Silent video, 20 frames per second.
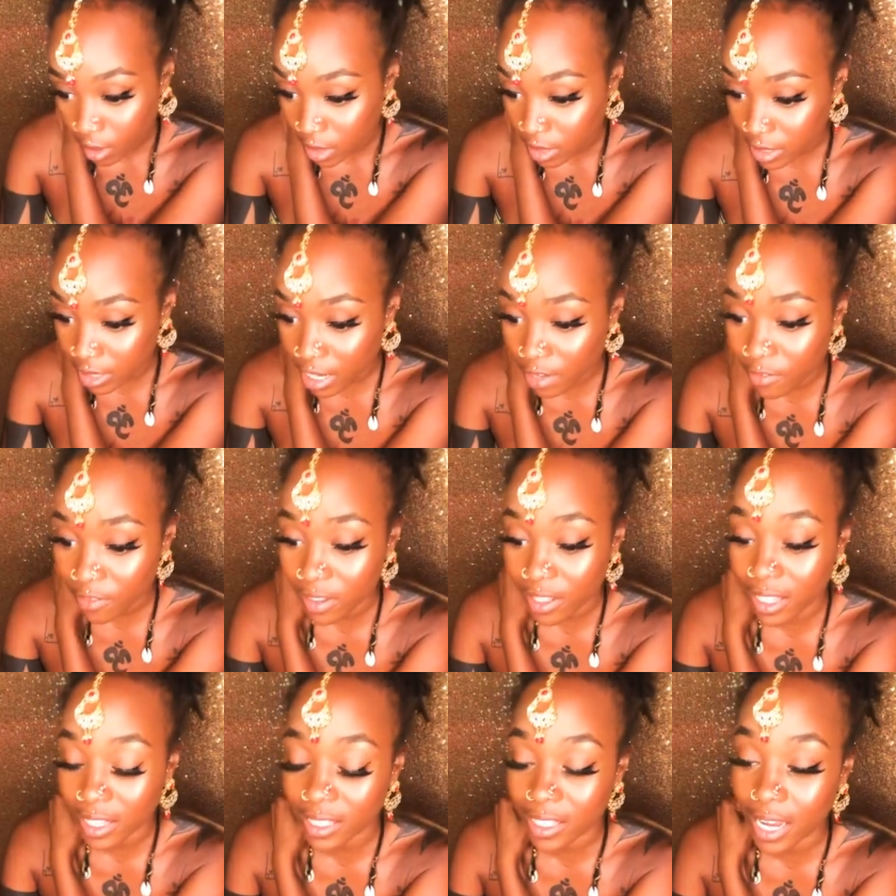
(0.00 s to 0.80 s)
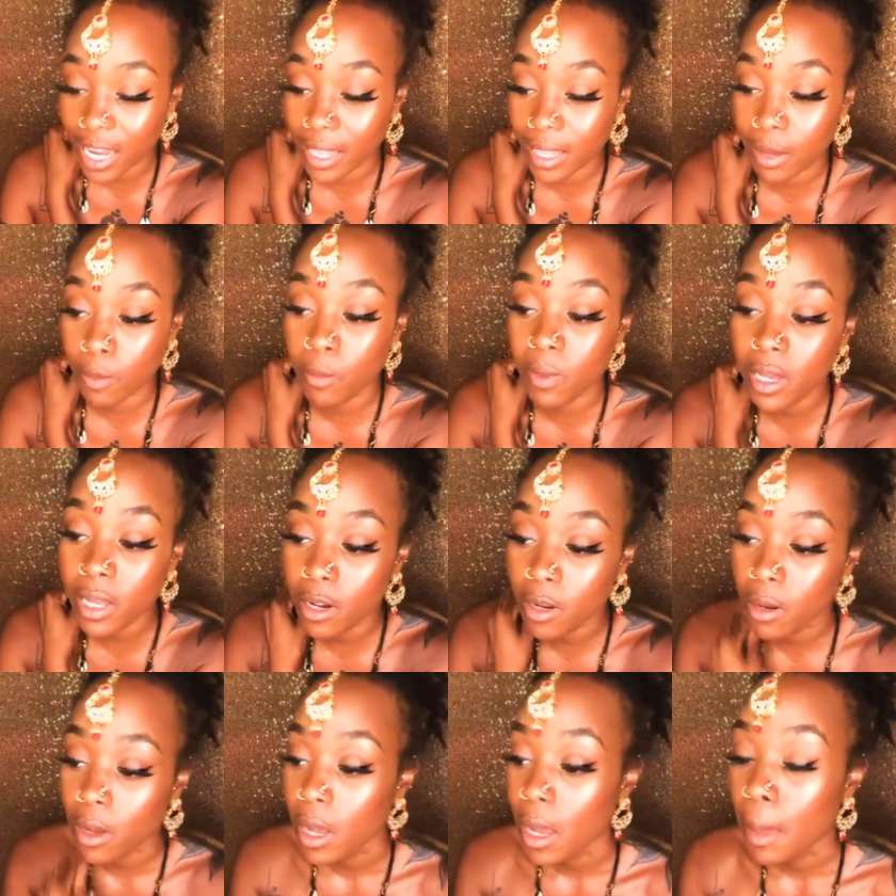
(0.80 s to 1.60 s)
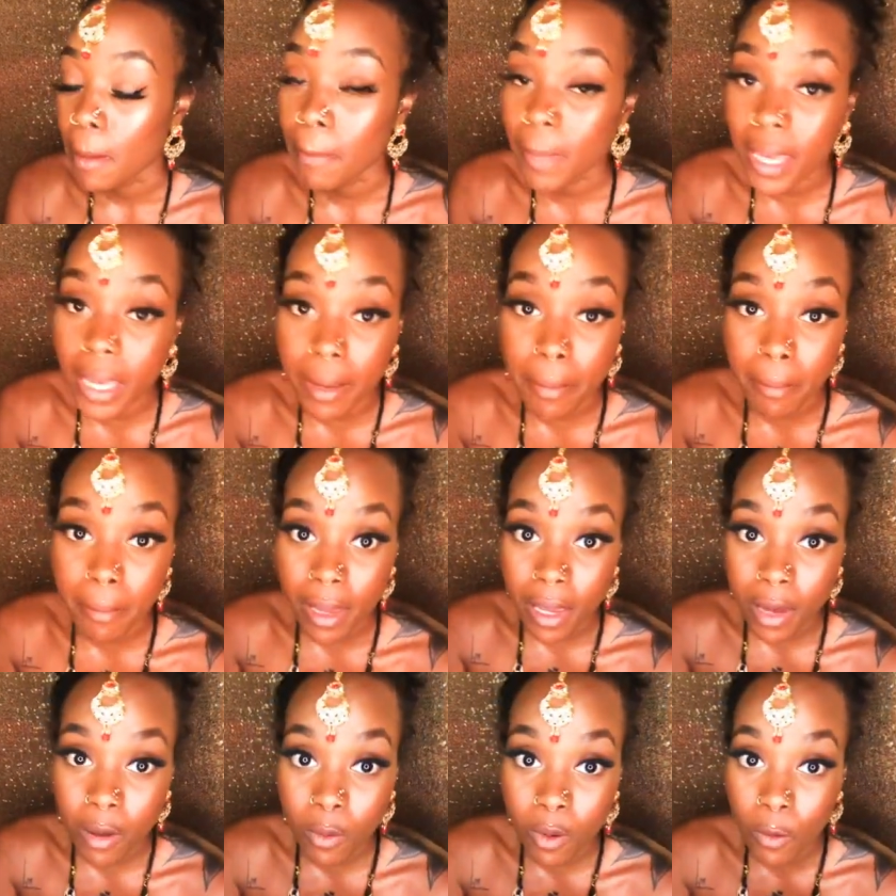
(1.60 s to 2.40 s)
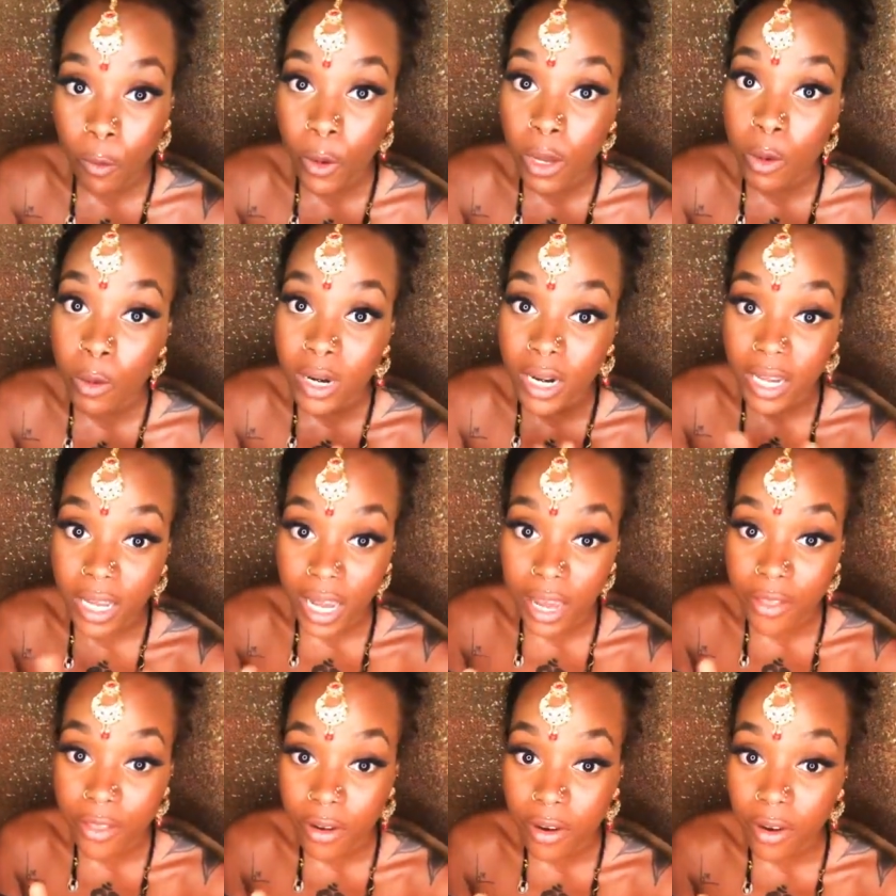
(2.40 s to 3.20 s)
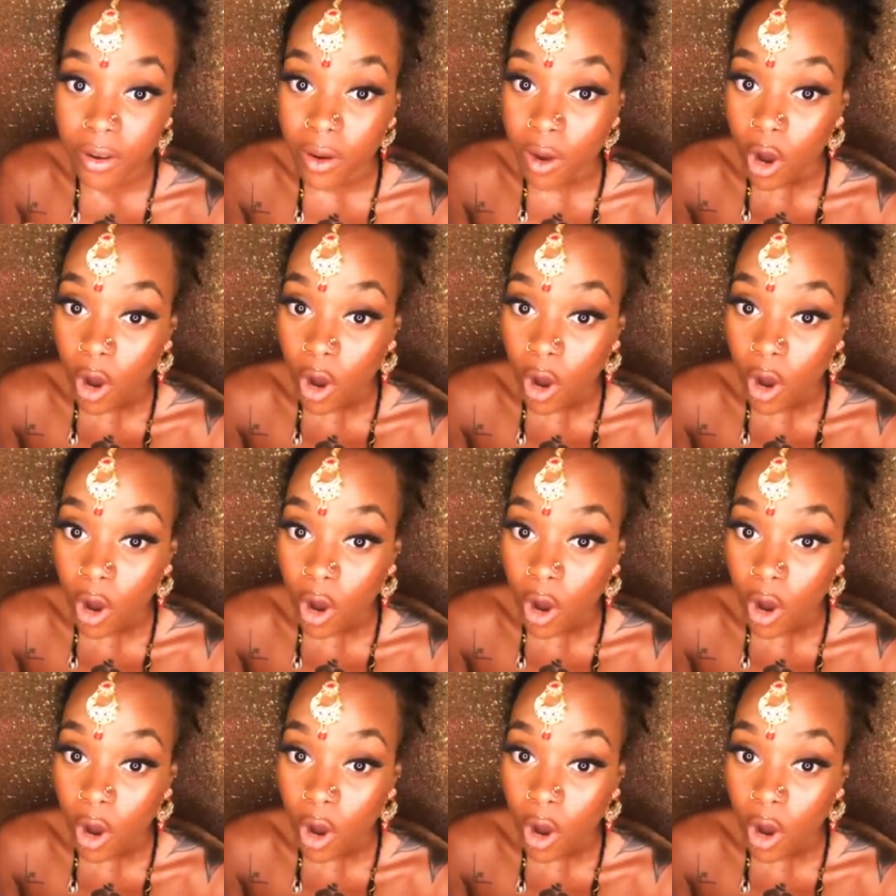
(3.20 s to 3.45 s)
Definitely in Thailand. Me and Meek, when we were together,